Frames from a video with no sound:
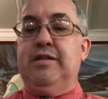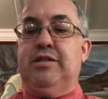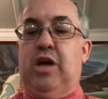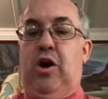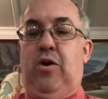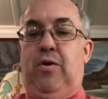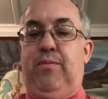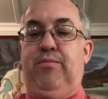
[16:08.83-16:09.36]

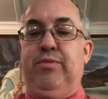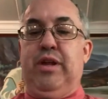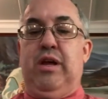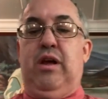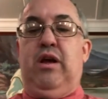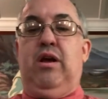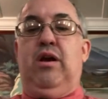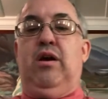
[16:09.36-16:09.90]
So
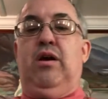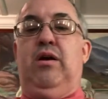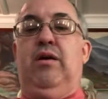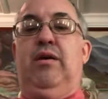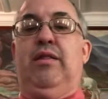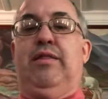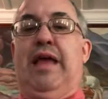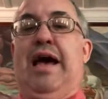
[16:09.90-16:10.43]

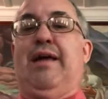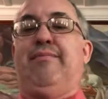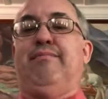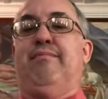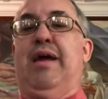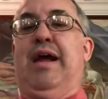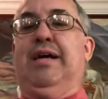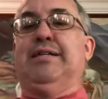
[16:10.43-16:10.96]

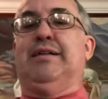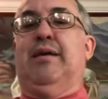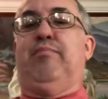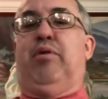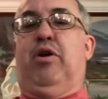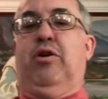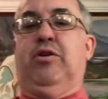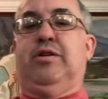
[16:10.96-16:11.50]
that makes
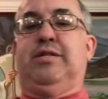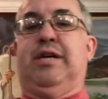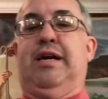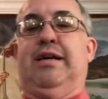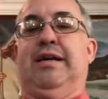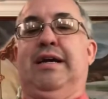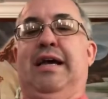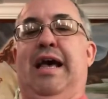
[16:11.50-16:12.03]
a
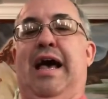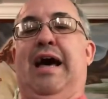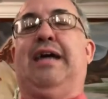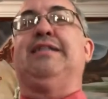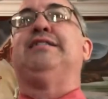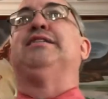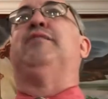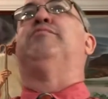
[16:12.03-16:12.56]
person
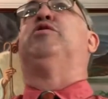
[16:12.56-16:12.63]
ask